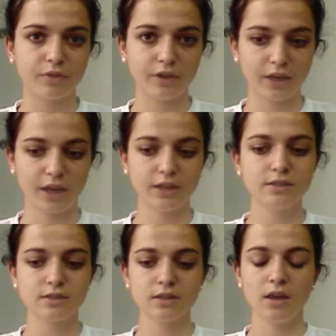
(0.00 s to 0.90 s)
with the
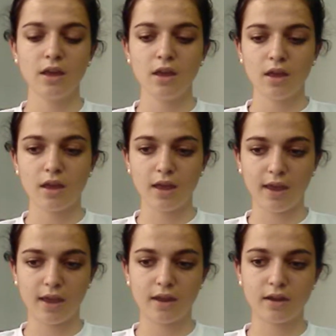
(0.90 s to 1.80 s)
kids.
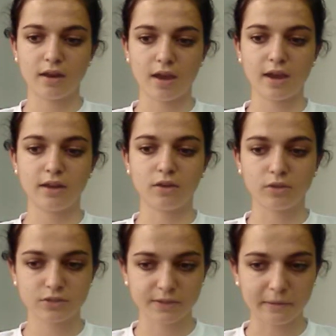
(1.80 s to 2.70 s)
And I'd
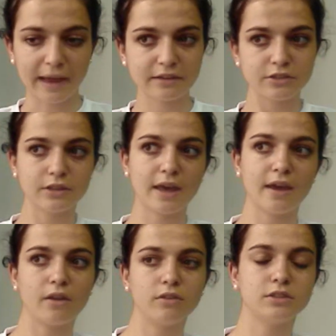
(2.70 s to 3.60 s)
also add to
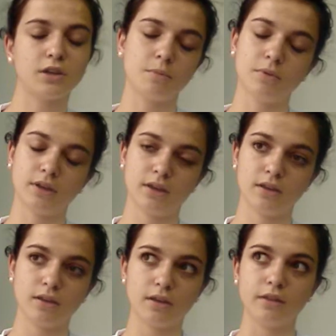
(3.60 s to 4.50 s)
that top,
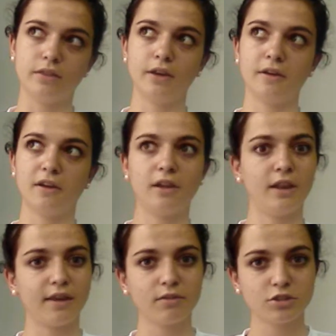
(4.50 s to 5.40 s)
like the
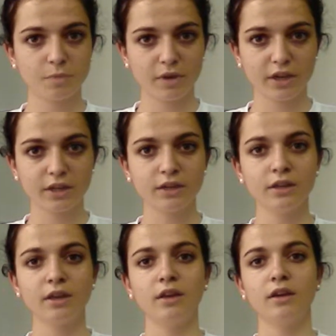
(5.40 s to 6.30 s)
language barrier,
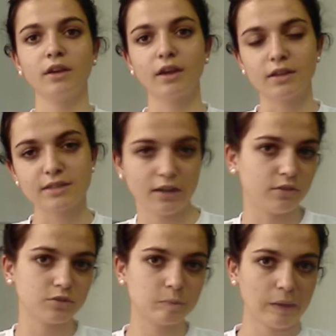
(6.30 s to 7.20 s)
because I
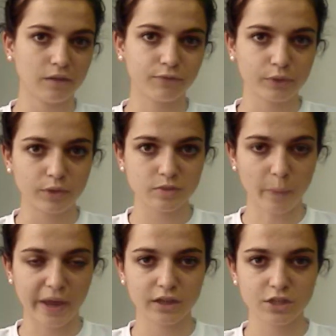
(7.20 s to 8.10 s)
don't speak fluent
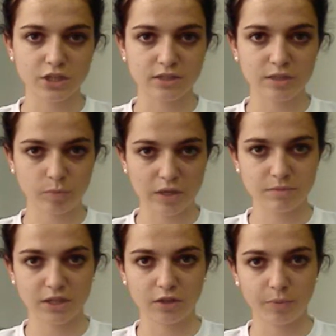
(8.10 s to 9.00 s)
Spanish and
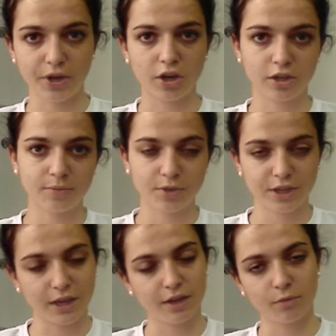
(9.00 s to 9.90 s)
sometimes it could be hard
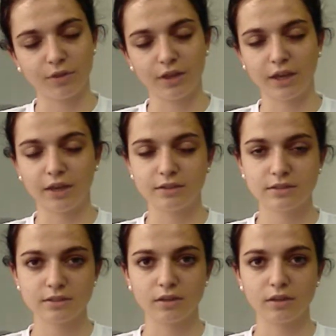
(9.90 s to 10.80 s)
communicating with the kids.